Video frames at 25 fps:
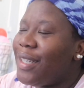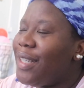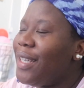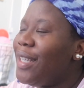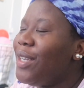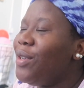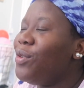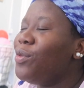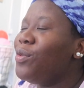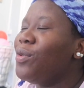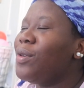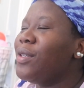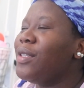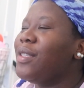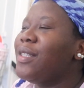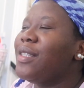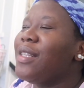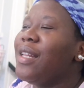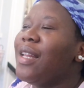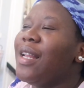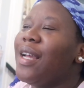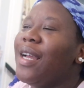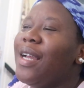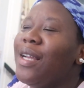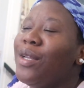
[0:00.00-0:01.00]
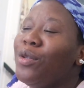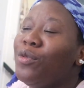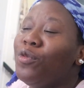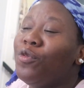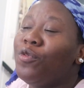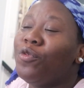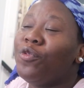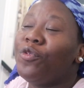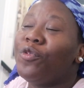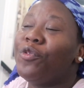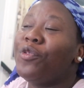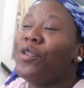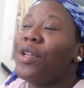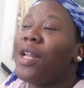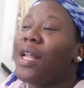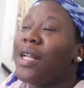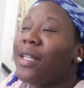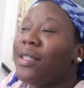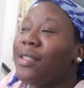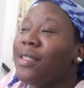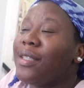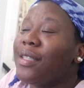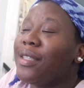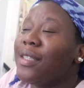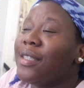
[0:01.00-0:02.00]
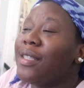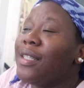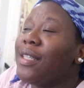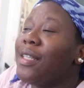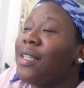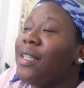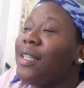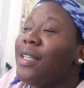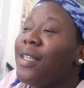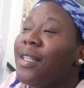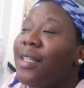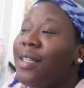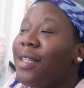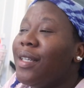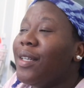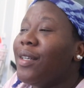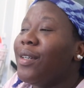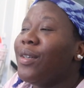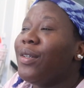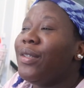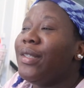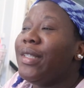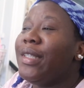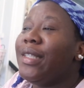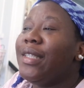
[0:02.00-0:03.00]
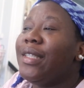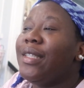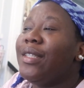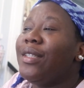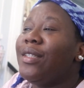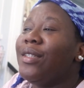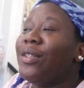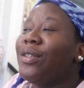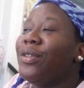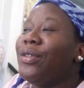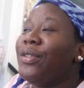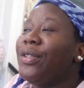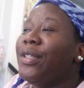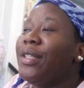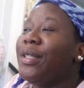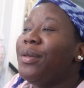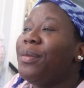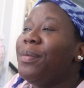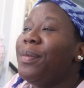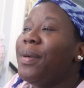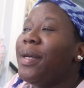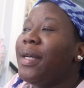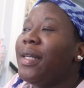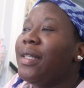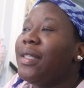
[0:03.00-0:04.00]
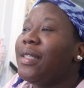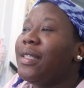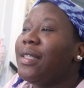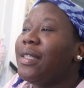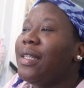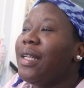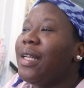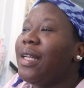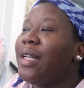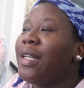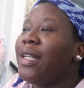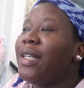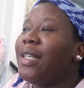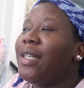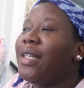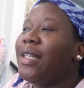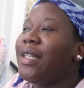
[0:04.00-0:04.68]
He was lying flat on the bed there.